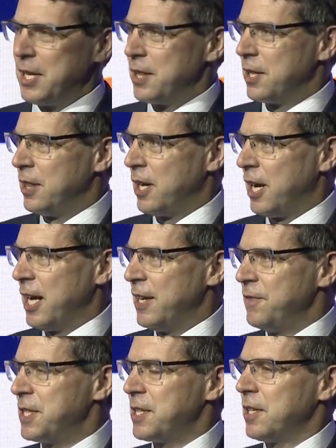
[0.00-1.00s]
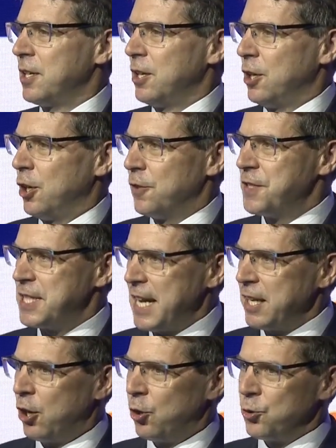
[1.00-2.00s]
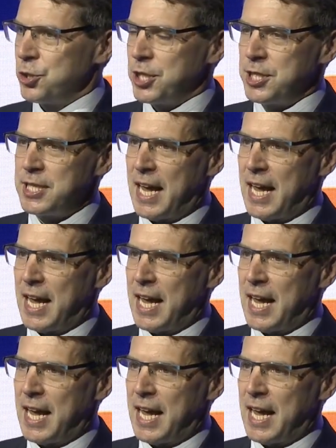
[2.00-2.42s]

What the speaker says: the lives of stakeholders